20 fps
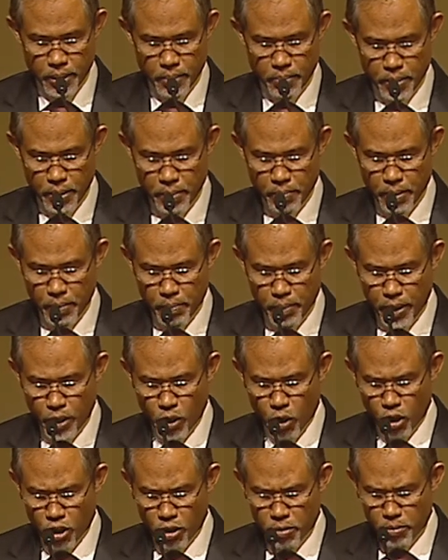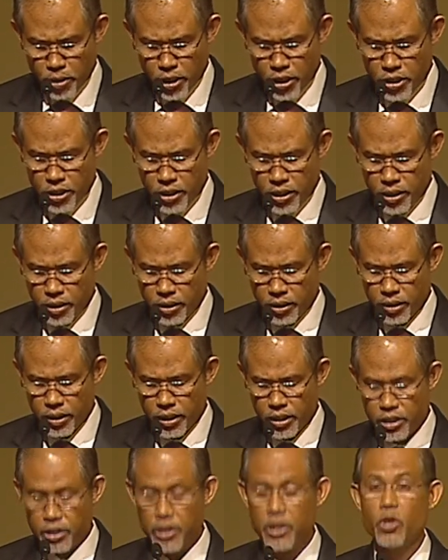PPP collaboration
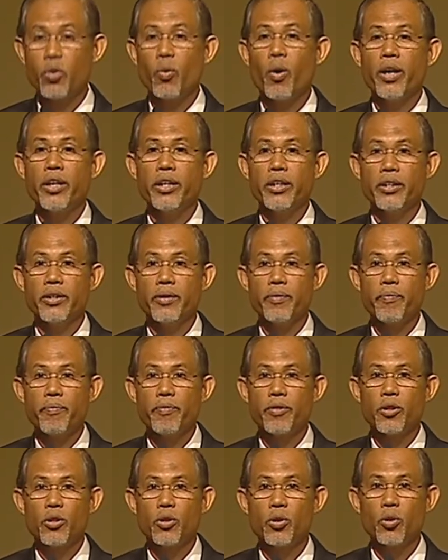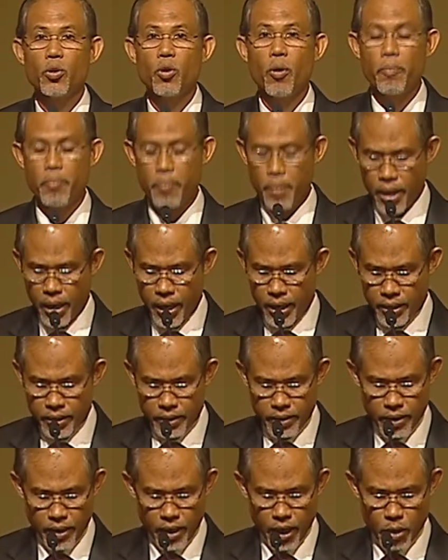is required to
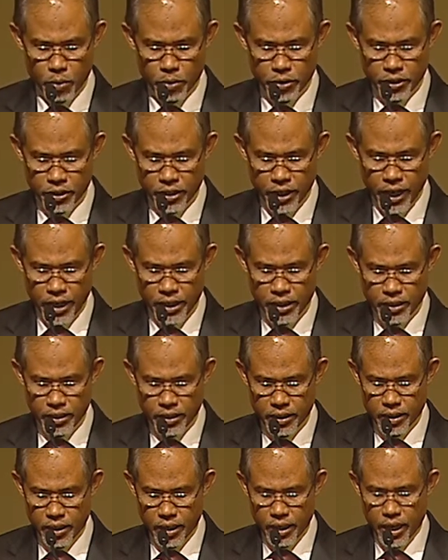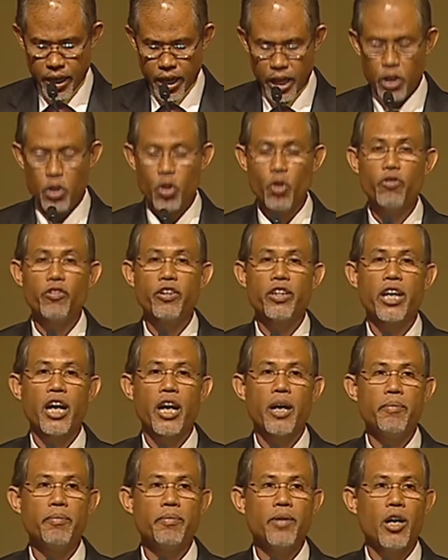combine our strengths and
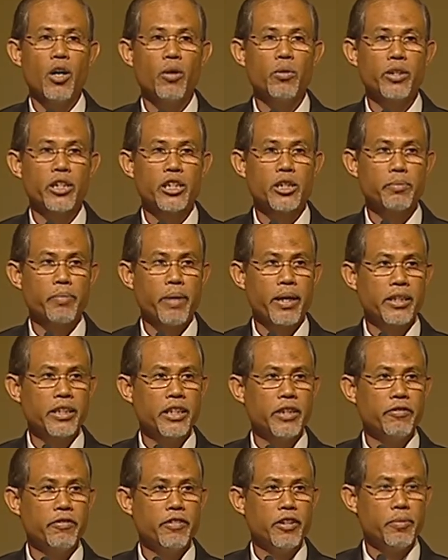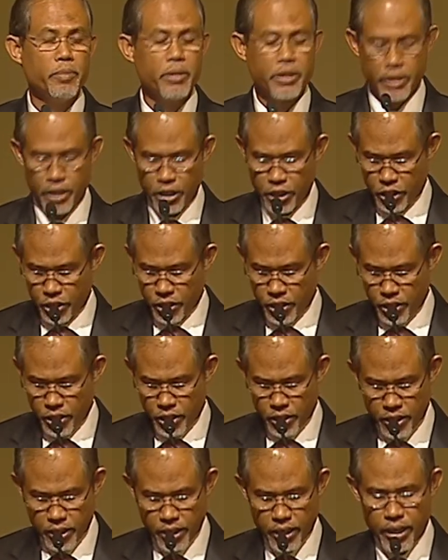overcome our respective
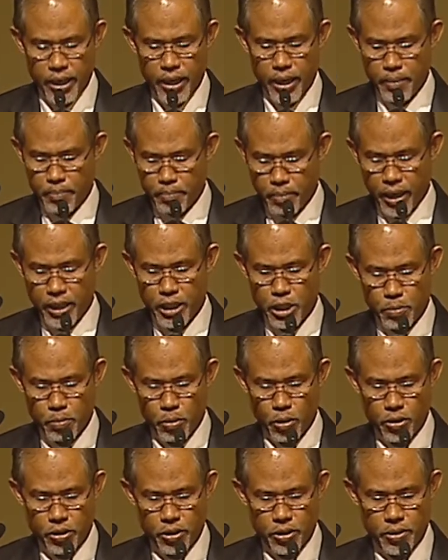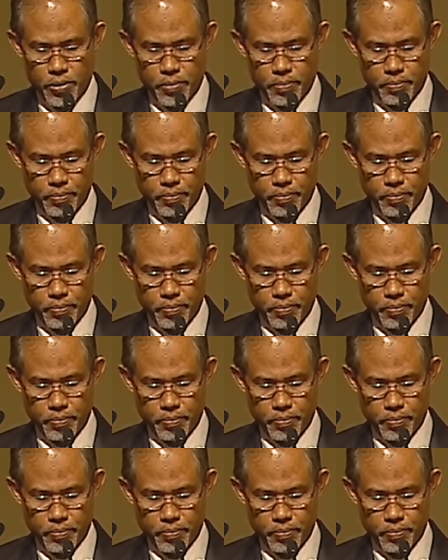limitations and blind spots.